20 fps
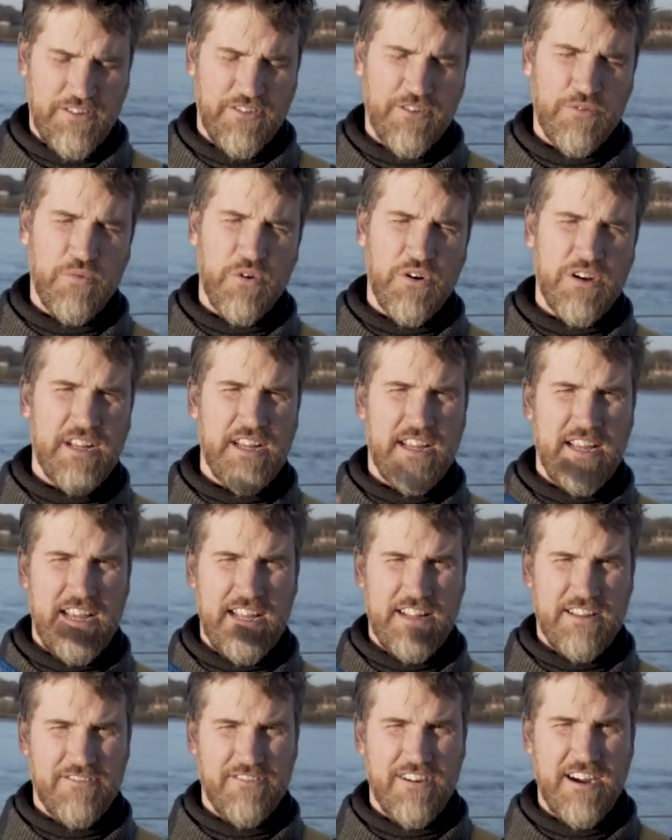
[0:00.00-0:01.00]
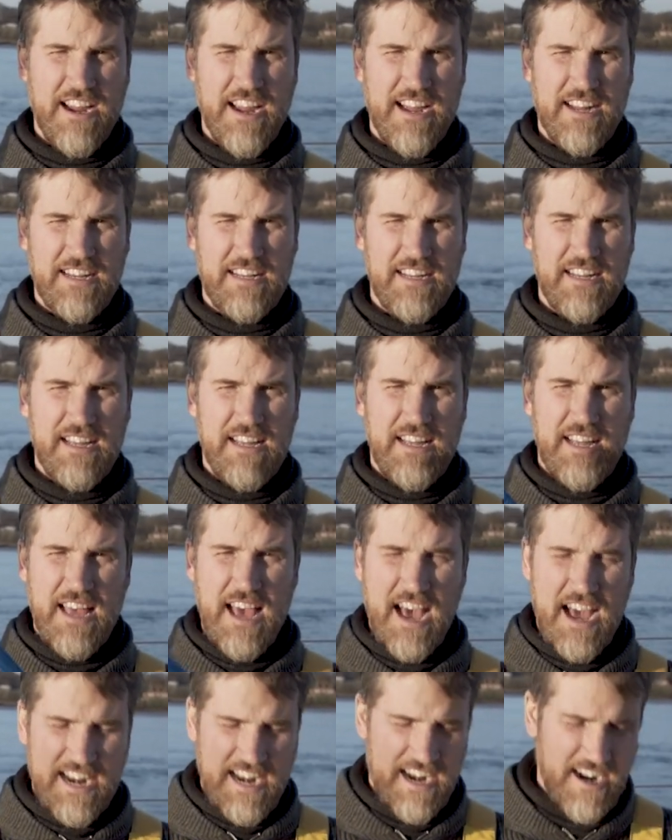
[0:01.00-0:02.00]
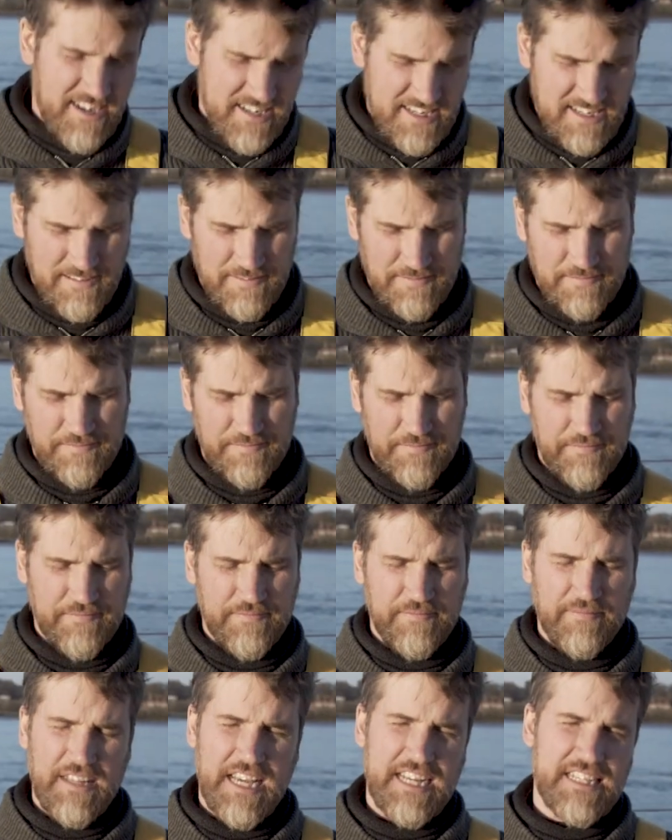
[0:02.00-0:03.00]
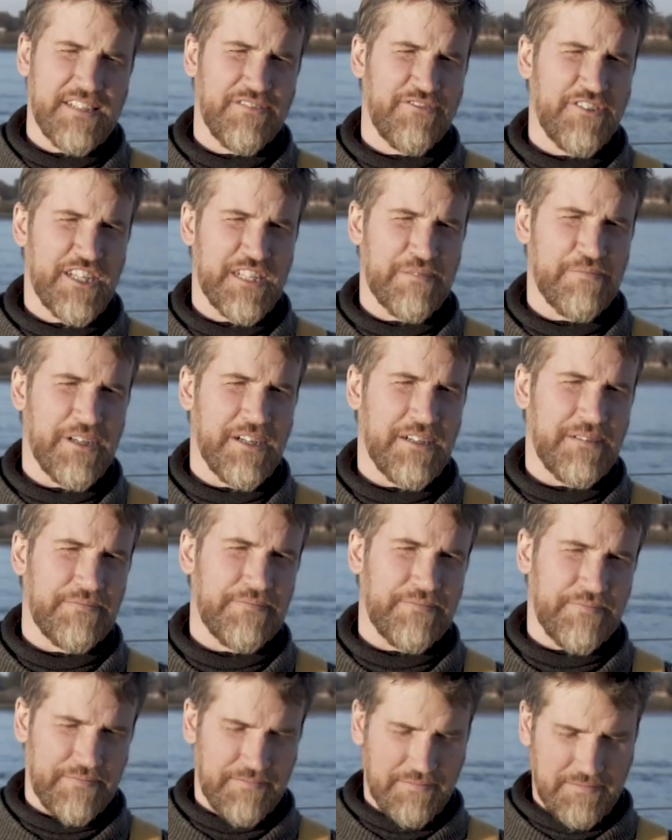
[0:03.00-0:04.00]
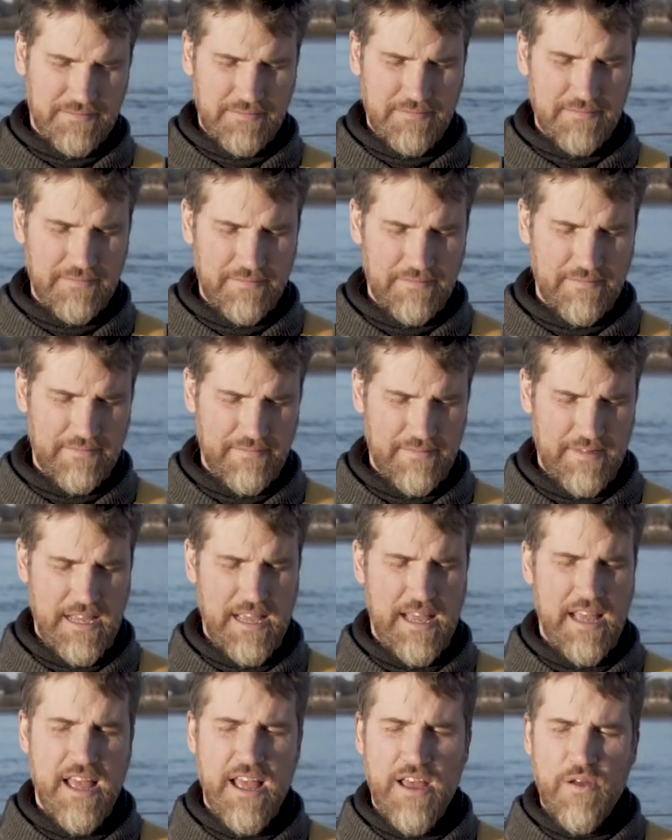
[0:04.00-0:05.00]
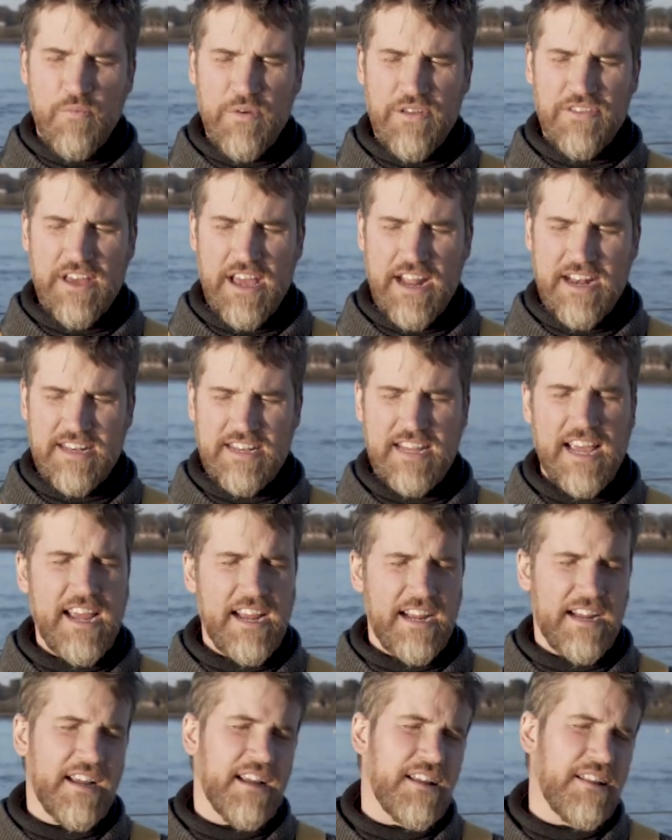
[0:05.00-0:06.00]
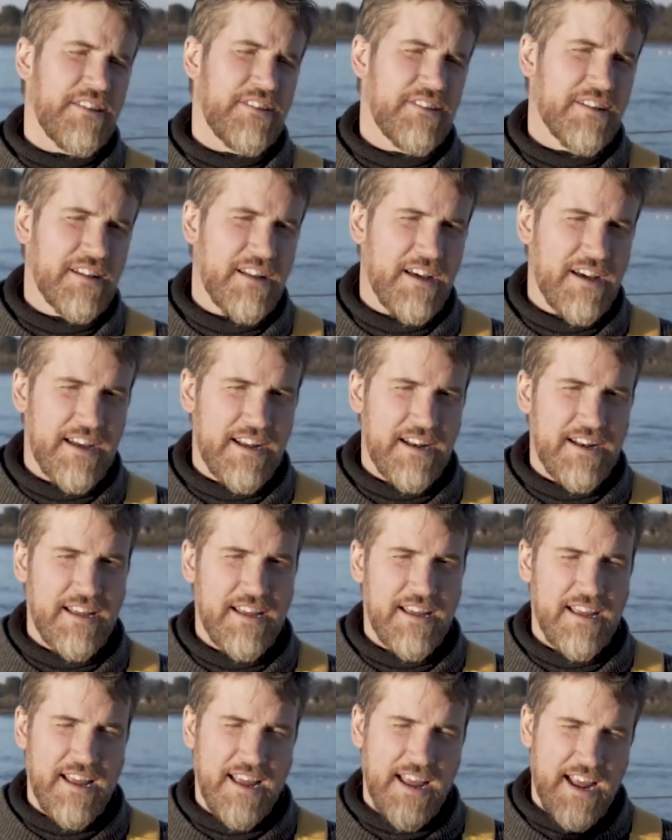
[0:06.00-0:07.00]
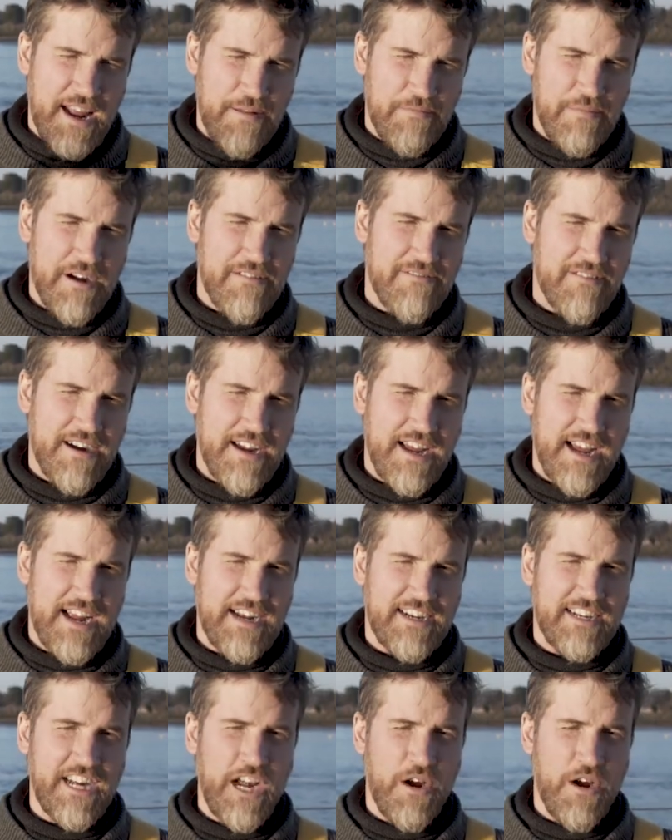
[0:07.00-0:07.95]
the one in the right hand and then under. That's the first part. We then take the line in my right hand,